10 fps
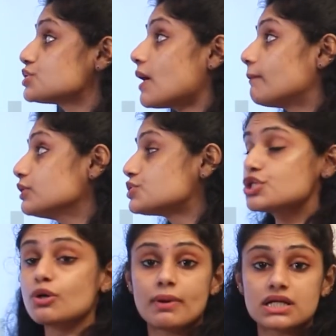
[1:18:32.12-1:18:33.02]
to
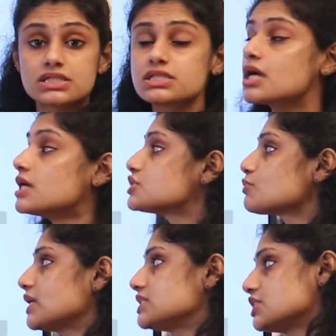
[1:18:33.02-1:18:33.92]
WTO budget
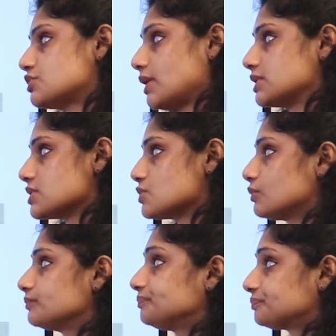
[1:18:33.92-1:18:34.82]
2020.
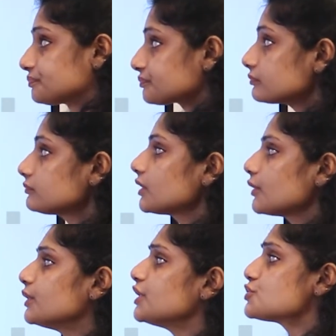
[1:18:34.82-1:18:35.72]
So
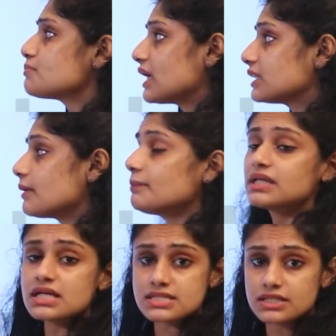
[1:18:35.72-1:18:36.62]
we need to make them
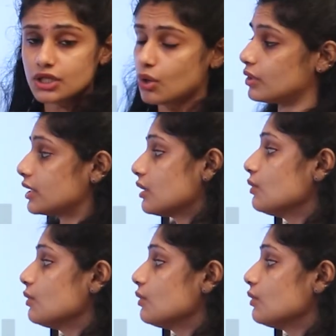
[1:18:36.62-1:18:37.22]
in ascending order.